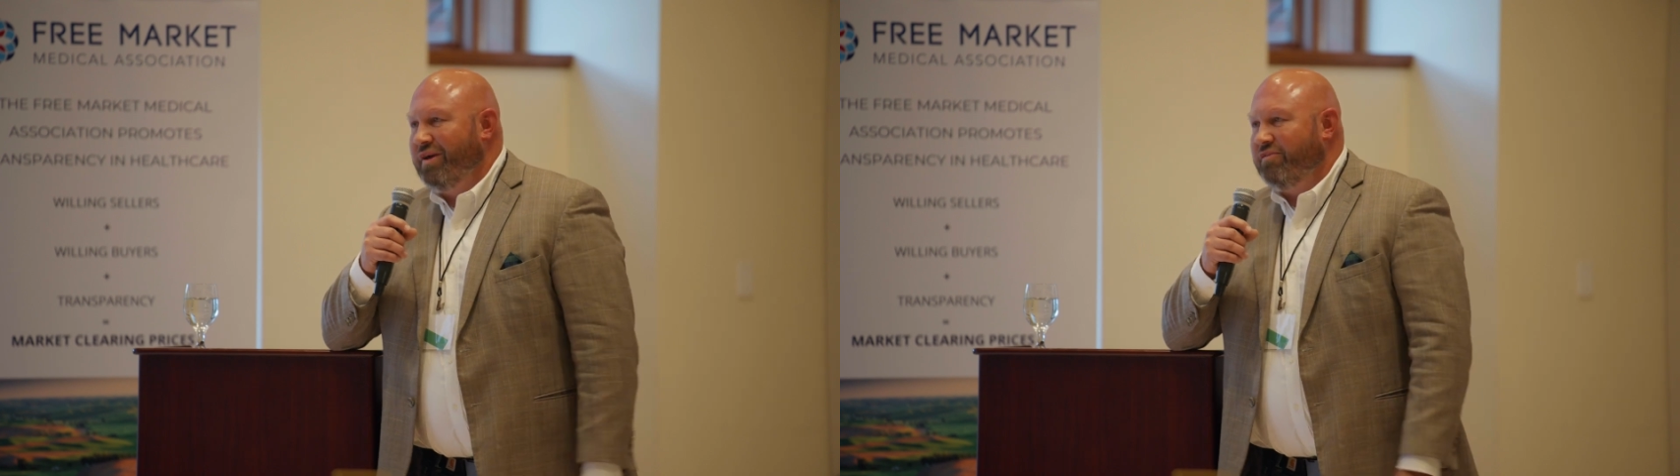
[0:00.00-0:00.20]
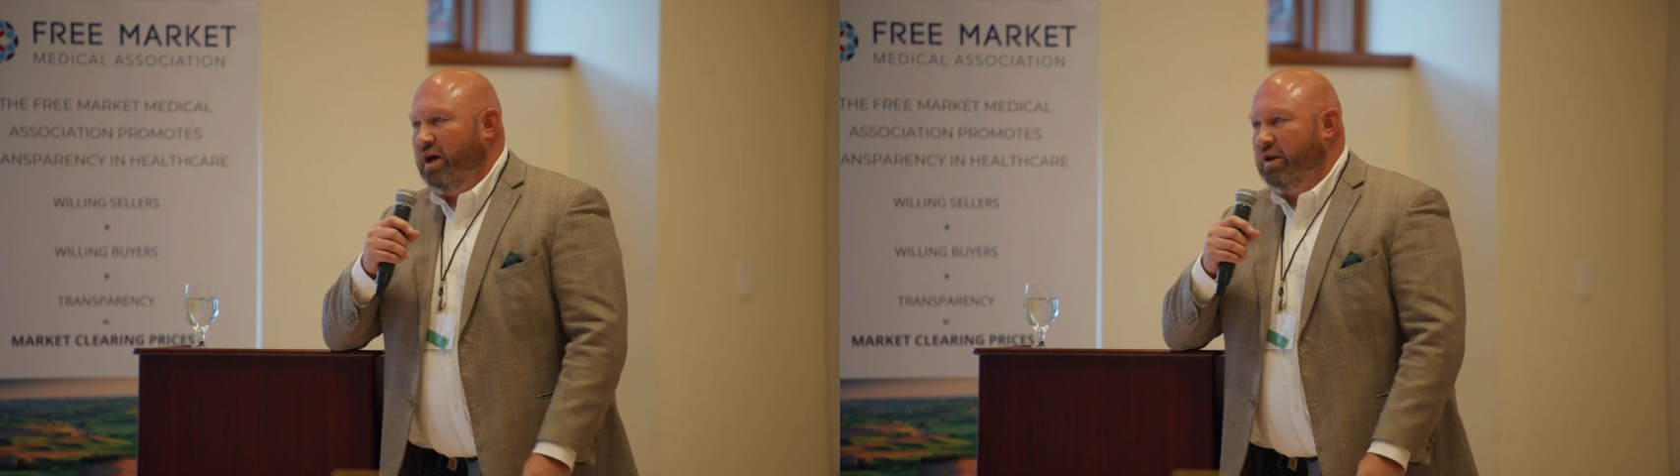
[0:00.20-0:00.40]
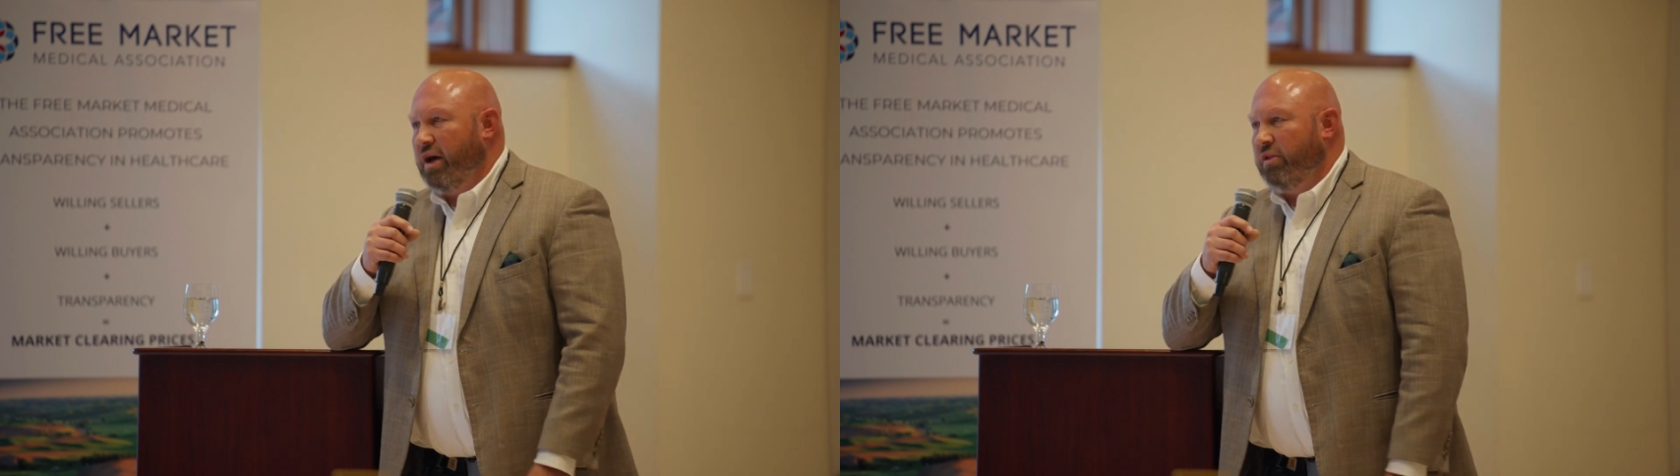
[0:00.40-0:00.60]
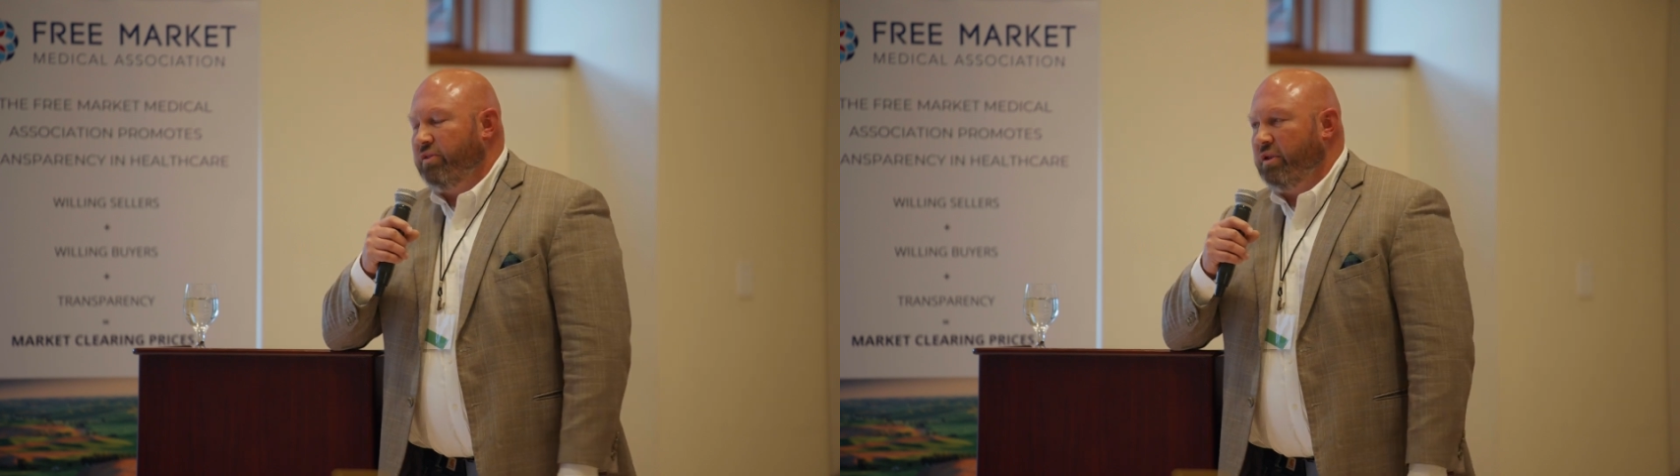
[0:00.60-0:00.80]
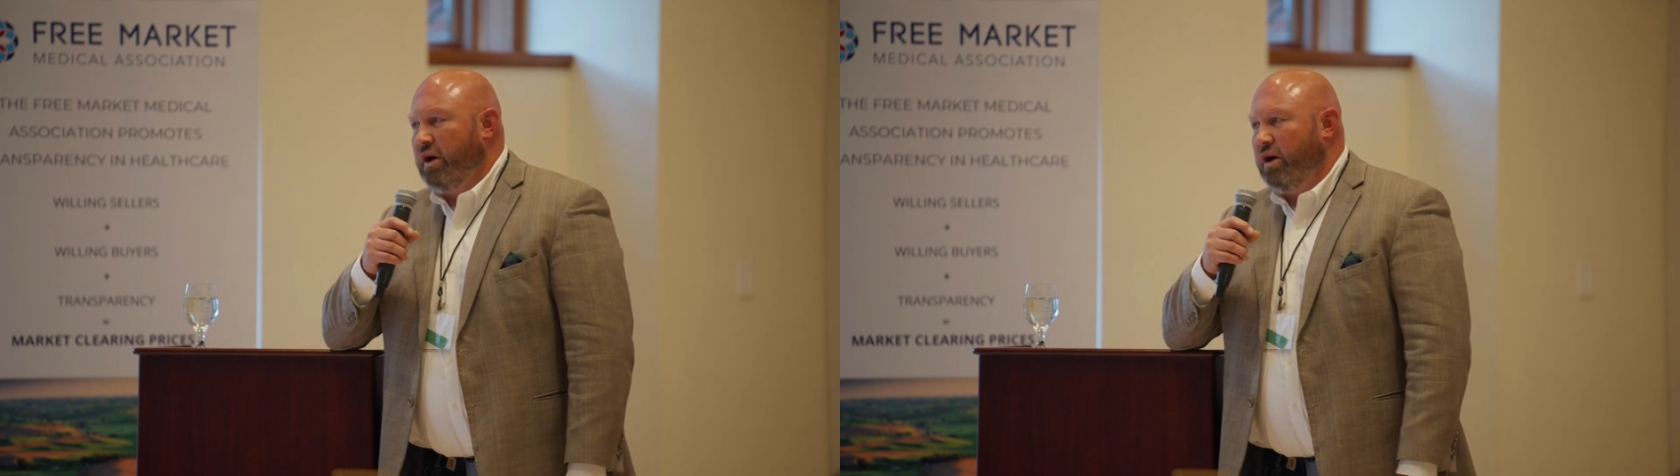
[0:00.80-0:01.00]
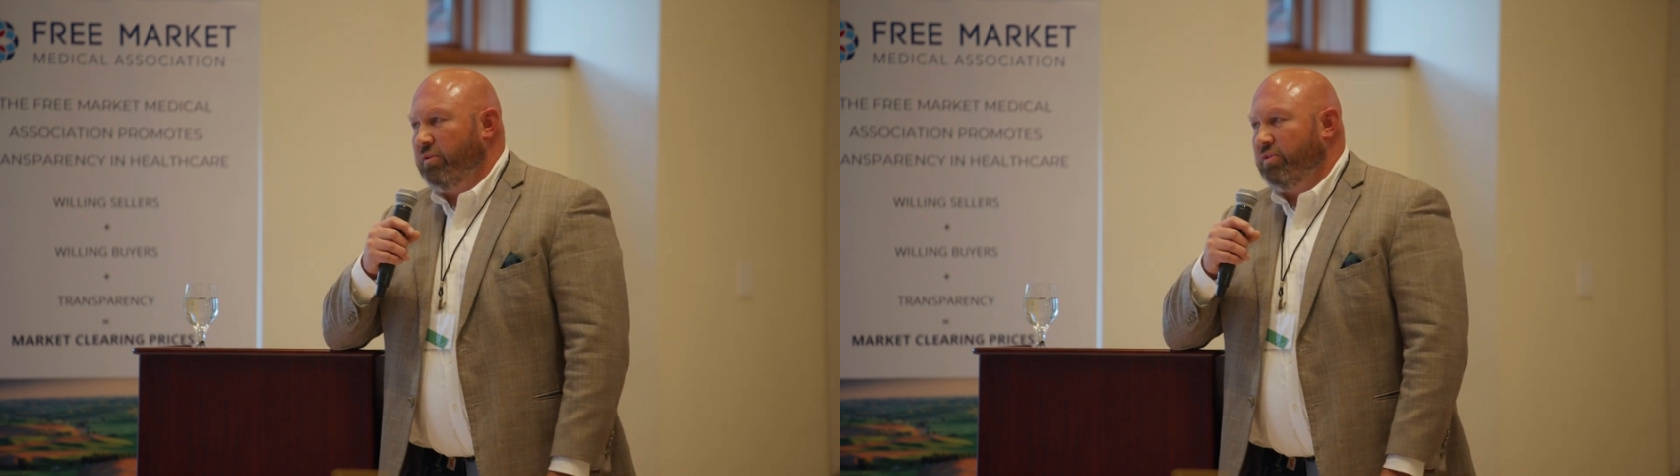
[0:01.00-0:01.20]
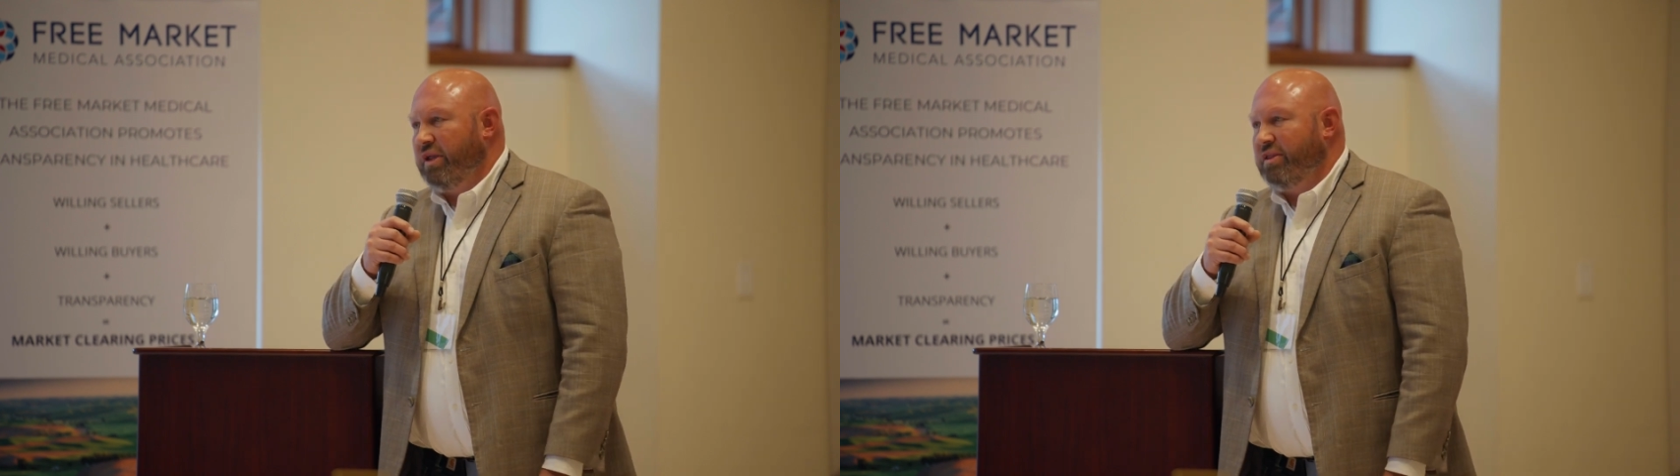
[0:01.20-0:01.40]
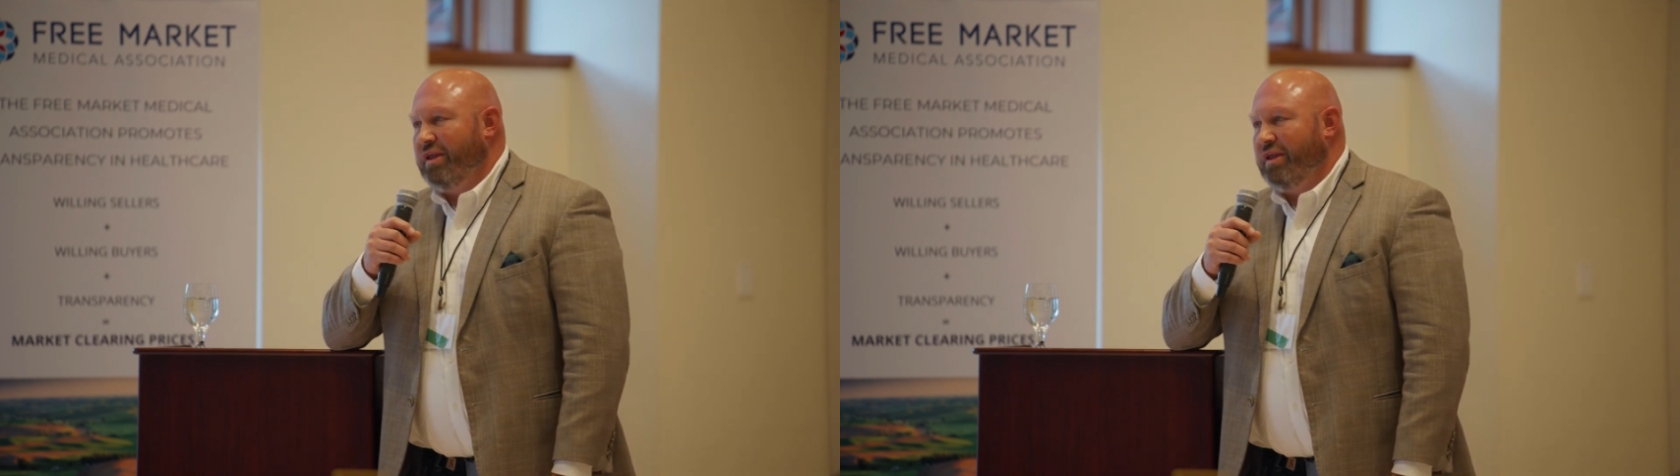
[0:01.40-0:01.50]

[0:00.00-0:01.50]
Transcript: Found out that